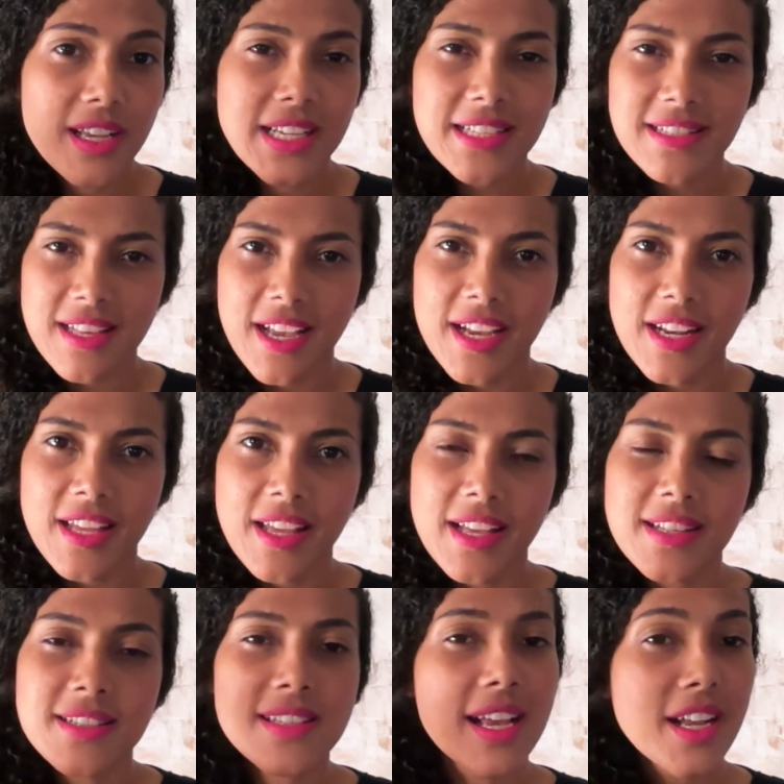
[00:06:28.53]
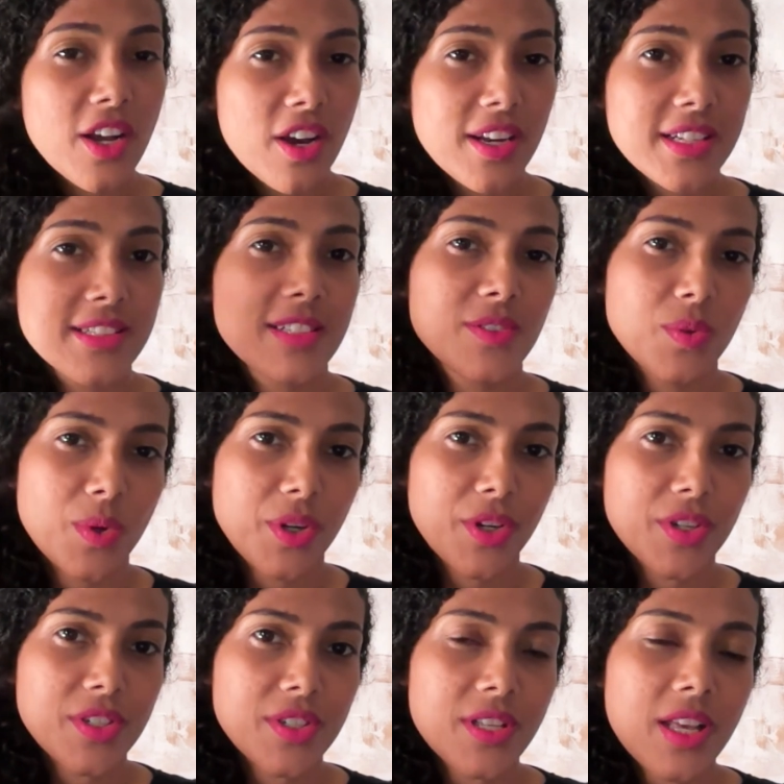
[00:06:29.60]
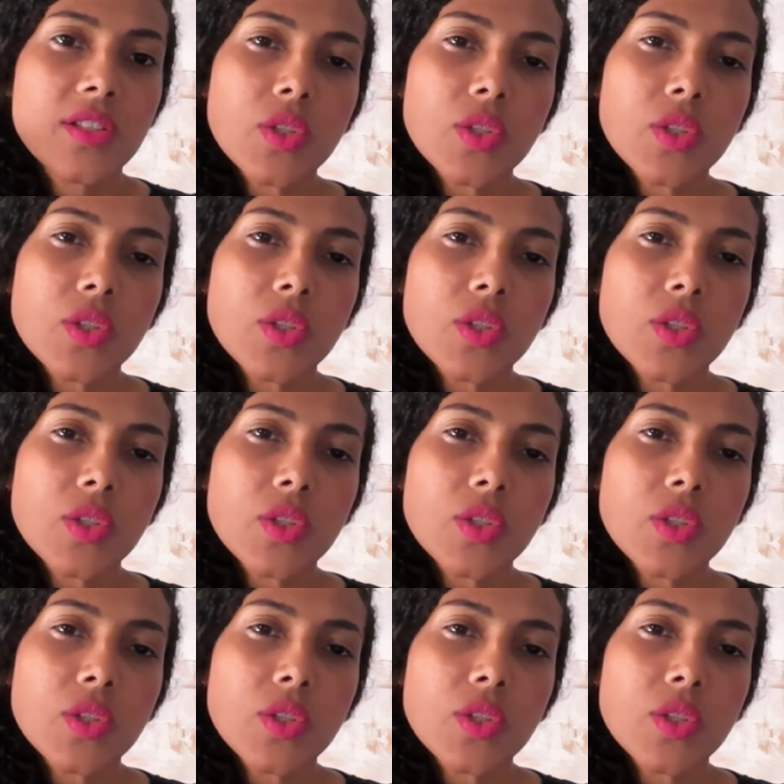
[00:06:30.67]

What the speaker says: anxiety, and psychotic disorders